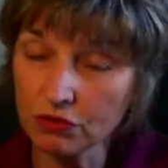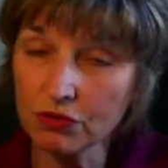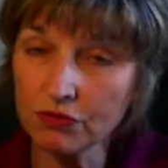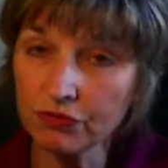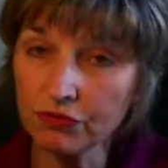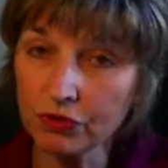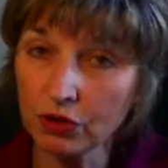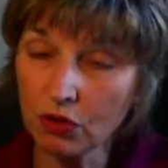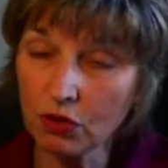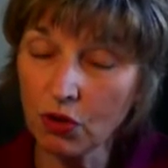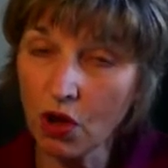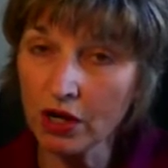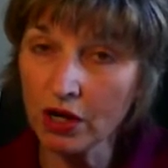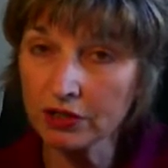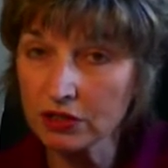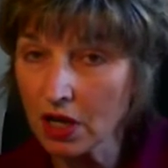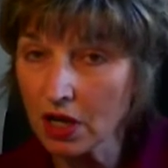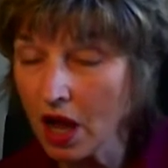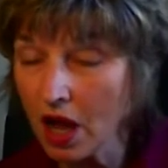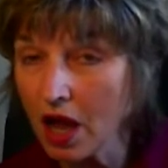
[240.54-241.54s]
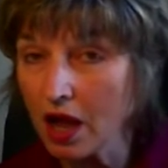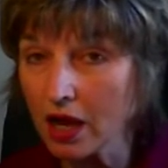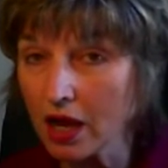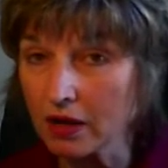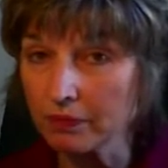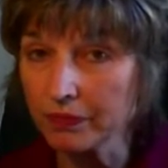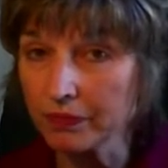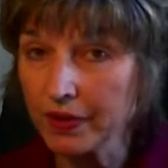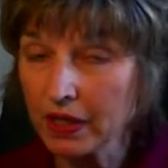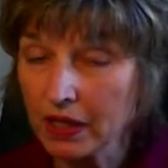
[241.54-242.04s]
stew for a long
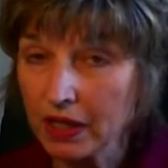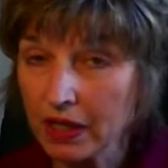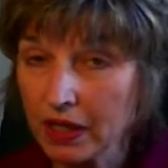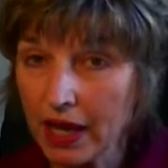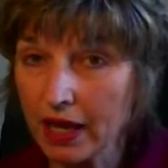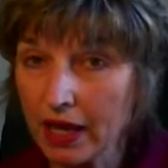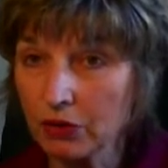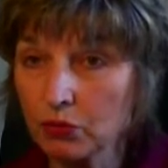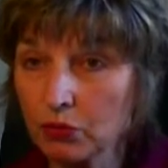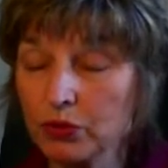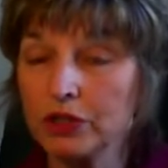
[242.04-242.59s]
time. And